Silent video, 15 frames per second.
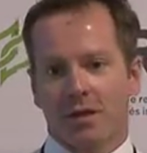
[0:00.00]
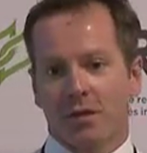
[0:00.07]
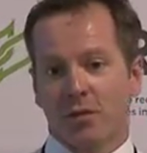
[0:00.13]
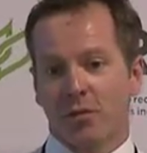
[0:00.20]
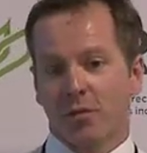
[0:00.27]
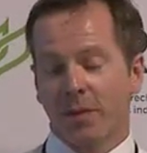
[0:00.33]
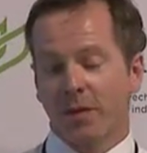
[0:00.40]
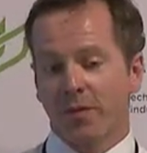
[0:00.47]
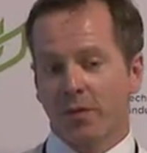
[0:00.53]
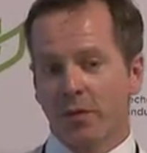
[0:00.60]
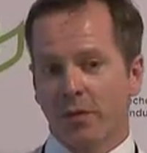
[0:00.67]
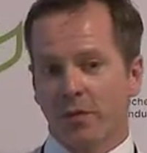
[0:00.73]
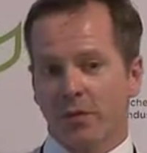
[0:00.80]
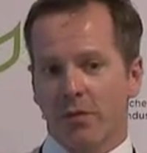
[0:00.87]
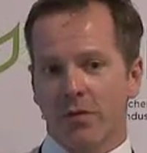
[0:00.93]
We've been
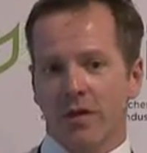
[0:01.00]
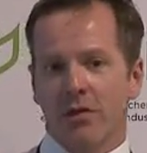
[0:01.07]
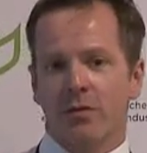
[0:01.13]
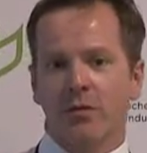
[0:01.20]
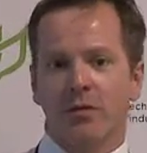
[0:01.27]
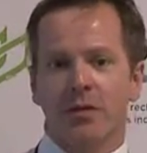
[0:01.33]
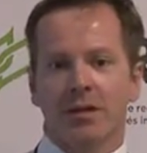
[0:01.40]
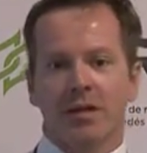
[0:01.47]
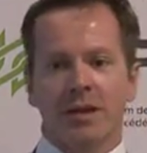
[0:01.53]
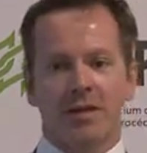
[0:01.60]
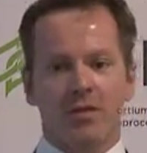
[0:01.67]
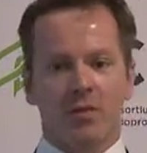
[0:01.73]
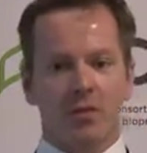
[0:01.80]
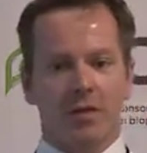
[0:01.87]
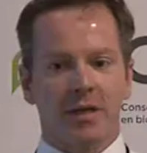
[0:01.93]
very successful in the
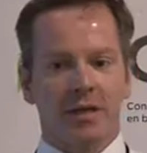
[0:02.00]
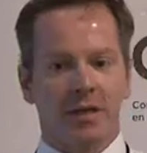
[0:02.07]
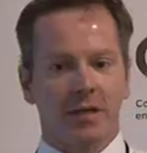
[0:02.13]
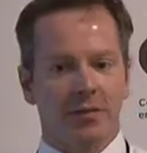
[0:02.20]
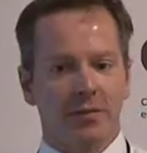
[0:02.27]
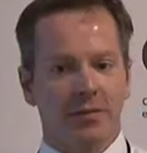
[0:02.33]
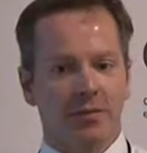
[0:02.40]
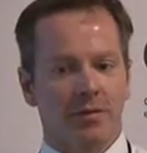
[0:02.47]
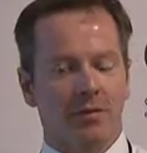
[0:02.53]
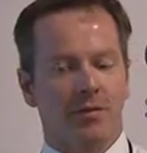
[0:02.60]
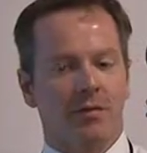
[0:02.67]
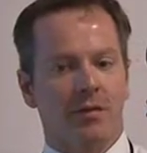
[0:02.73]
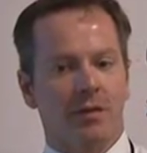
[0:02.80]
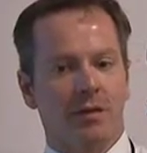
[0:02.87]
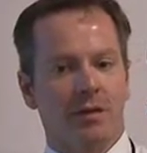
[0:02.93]
last 20 years
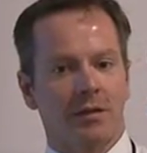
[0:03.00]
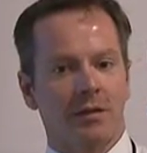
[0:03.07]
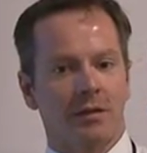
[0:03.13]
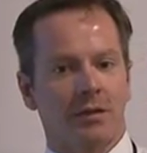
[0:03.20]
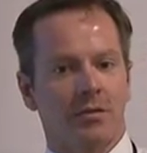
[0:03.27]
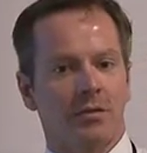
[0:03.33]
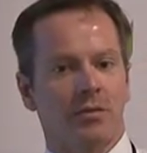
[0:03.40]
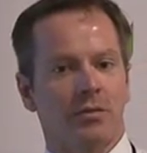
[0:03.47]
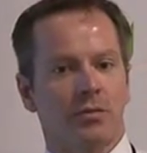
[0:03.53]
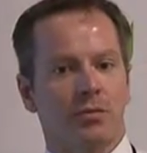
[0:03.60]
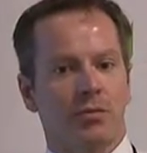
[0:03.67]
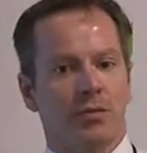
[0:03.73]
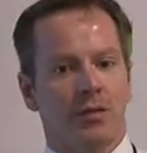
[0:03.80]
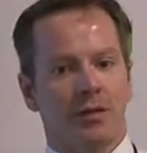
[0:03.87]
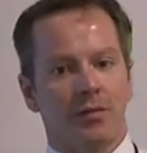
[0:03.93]

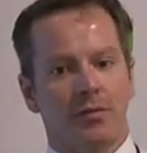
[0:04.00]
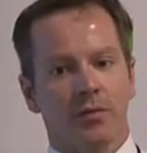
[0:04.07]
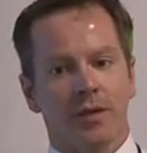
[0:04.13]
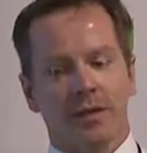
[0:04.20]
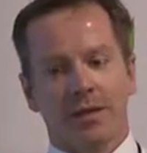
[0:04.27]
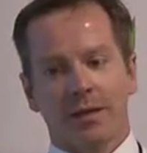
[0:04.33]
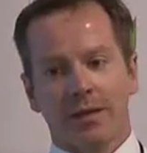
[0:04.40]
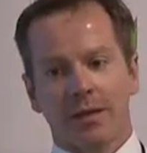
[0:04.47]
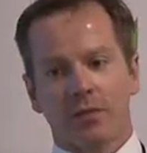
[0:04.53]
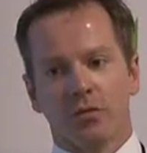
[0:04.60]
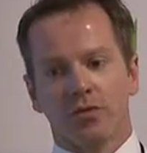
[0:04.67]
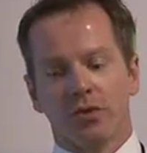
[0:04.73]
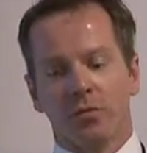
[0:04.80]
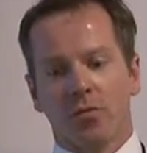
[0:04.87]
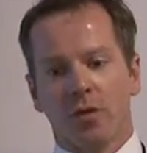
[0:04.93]
into delivering
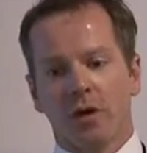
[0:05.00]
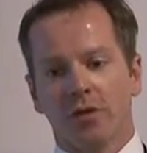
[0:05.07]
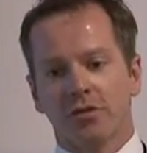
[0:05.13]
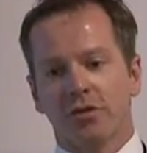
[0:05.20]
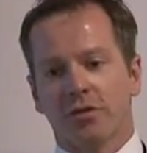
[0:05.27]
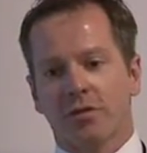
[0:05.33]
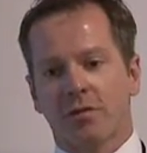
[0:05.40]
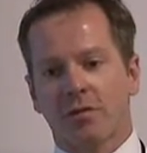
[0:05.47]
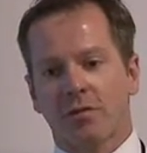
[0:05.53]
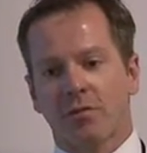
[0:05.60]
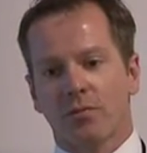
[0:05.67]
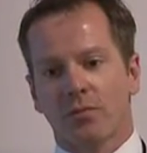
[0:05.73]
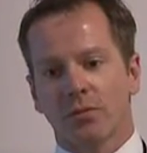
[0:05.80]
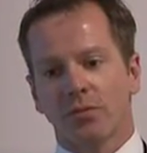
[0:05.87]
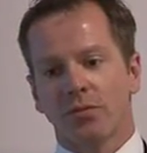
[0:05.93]
energy projects
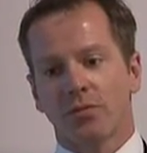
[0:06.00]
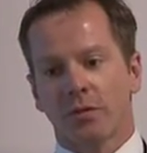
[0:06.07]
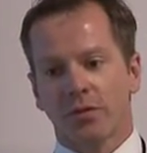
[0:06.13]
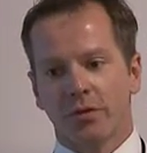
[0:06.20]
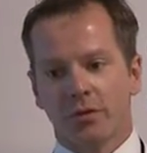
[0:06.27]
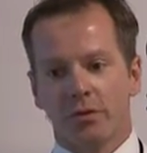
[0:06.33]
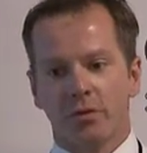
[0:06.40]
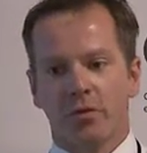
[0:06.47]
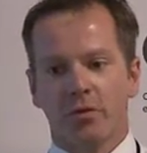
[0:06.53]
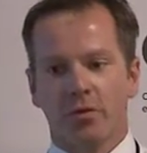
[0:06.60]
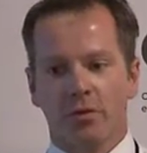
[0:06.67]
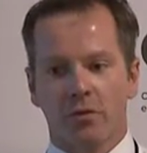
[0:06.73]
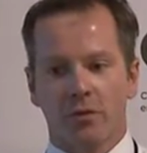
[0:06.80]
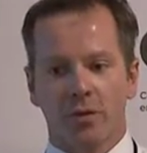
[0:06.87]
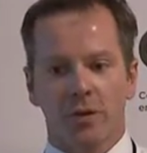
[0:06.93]
which
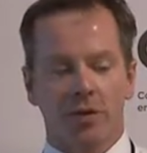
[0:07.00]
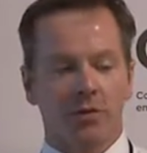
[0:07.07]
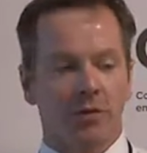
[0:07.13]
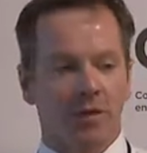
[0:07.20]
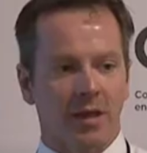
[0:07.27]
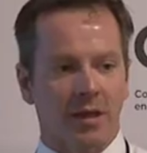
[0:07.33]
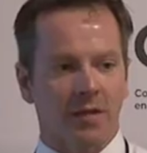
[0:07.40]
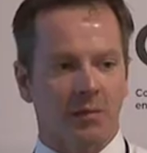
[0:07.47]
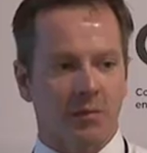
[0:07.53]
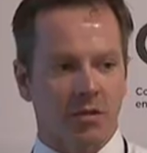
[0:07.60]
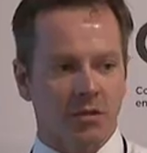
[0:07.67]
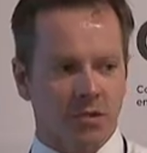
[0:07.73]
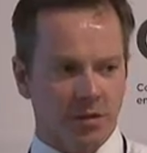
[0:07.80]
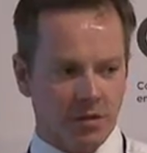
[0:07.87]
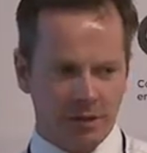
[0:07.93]
reduce greenhouse gas
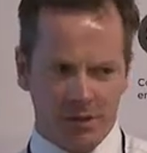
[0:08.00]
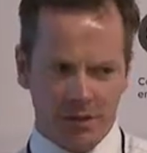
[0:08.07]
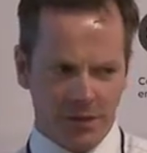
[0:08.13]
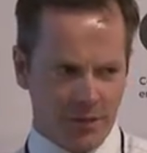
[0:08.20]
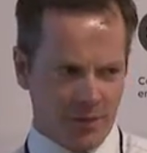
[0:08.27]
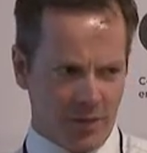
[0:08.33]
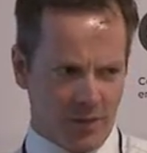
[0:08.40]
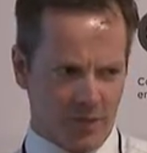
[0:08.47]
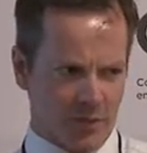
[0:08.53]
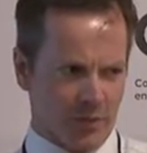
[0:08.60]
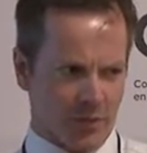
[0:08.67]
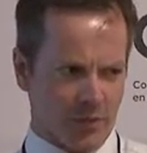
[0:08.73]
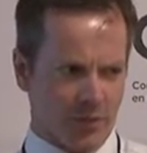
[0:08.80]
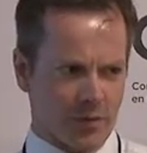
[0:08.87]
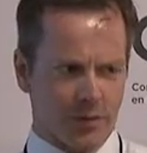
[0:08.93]
emission. We have
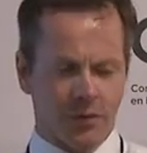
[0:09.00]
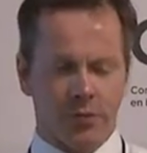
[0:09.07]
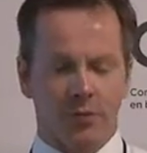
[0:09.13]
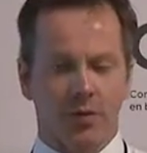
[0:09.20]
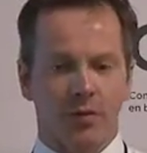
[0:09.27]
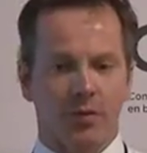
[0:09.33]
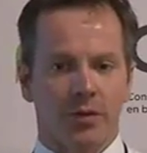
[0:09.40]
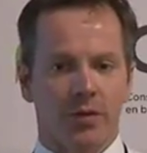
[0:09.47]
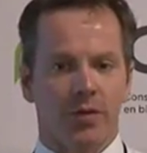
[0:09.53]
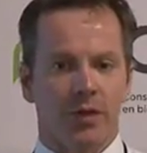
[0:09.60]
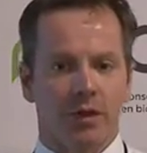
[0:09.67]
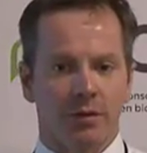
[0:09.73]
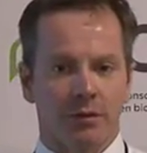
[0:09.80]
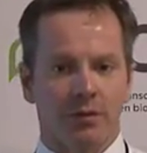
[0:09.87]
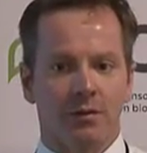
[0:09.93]
over
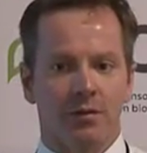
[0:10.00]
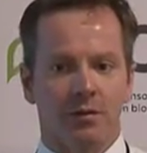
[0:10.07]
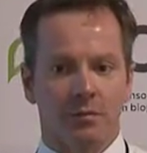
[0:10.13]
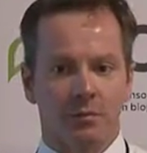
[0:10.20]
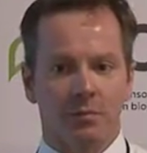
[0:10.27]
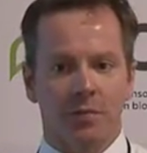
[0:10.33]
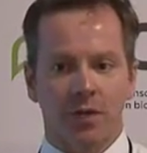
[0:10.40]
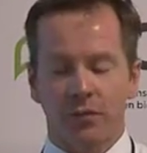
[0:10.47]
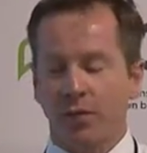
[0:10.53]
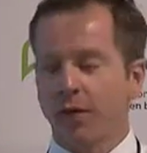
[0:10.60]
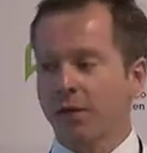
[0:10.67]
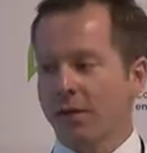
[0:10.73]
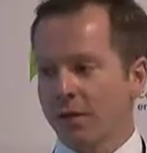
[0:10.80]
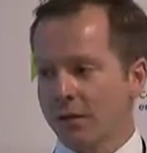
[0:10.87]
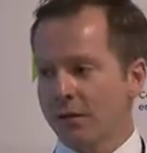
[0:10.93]
300,000 metric
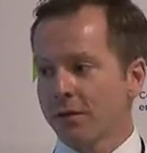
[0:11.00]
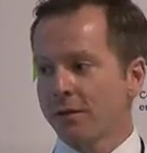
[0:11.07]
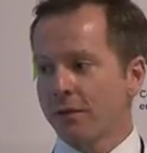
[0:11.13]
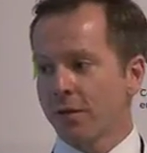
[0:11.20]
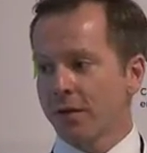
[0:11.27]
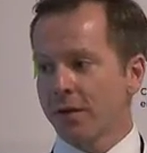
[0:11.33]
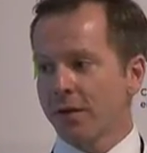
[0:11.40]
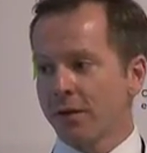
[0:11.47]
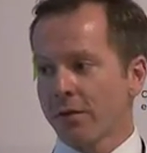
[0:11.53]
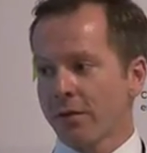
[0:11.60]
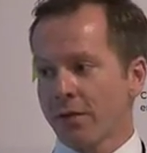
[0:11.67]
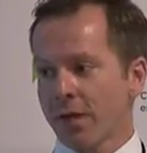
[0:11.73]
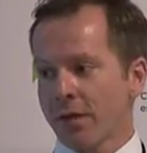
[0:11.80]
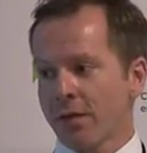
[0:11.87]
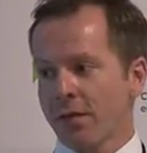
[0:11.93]
ton of greenhouse
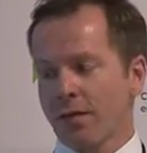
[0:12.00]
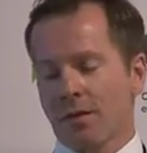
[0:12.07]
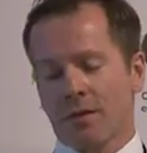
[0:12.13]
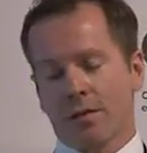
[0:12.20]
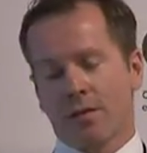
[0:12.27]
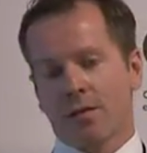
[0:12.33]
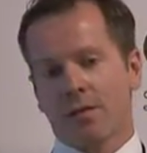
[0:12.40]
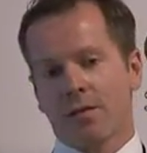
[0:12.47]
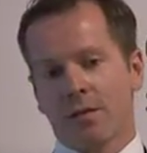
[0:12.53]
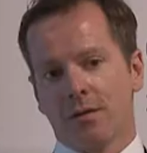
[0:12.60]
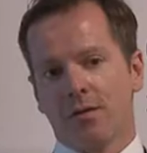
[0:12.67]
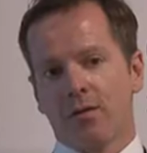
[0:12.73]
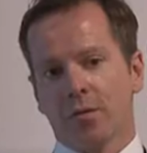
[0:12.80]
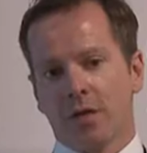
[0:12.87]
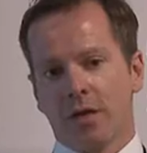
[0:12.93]
gas
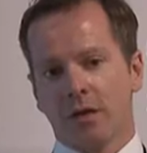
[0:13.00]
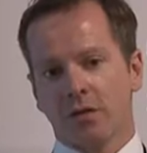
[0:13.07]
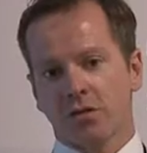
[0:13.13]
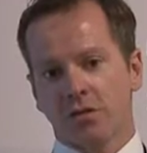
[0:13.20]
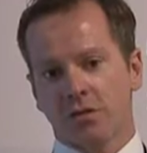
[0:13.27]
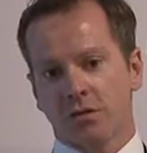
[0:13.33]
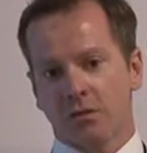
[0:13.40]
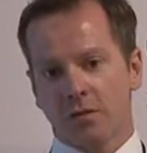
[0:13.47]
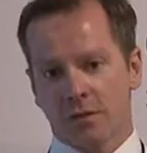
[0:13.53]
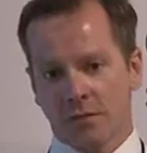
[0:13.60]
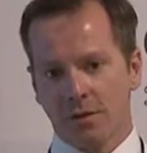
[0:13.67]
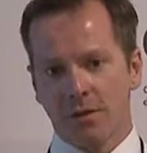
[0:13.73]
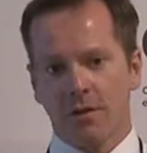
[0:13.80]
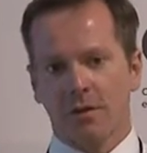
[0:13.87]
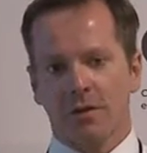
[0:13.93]
reduction
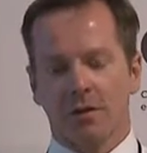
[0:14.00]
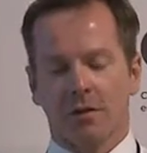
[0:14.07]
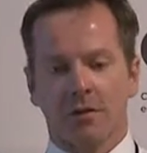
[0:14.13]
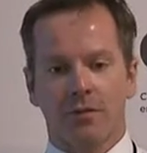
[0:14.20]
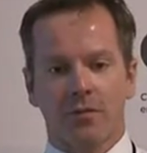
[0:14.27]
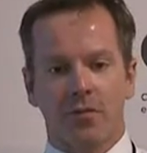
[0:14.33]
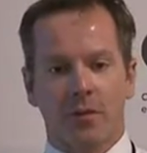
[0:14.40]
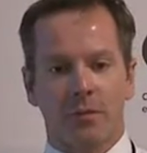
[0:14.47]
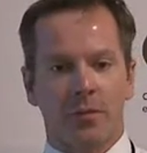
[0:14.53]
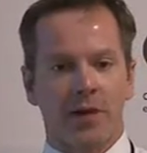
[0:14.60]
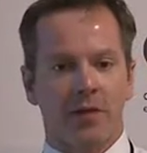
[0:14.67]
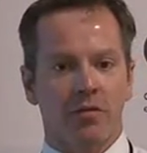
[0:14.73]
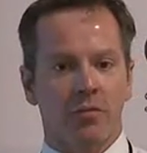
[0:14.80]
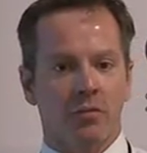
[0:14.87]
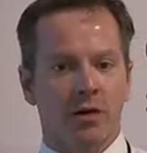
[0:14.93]
from
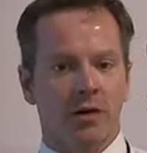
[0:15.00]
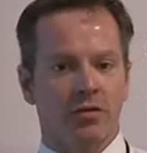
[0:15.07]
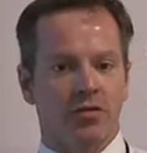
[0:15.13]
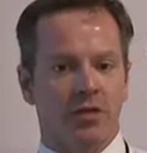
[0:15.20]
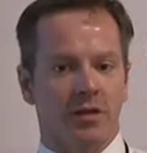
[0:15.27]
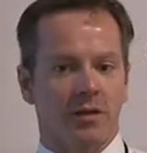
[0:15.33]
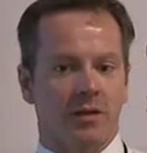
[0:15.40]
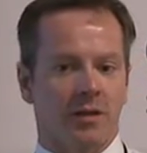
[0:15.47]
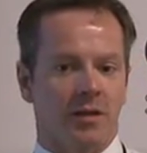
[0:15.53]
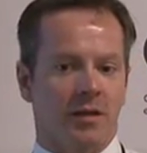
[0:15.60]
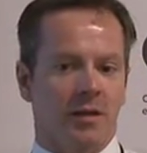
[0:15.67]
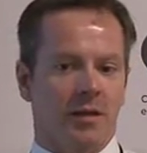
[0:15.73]
past projects.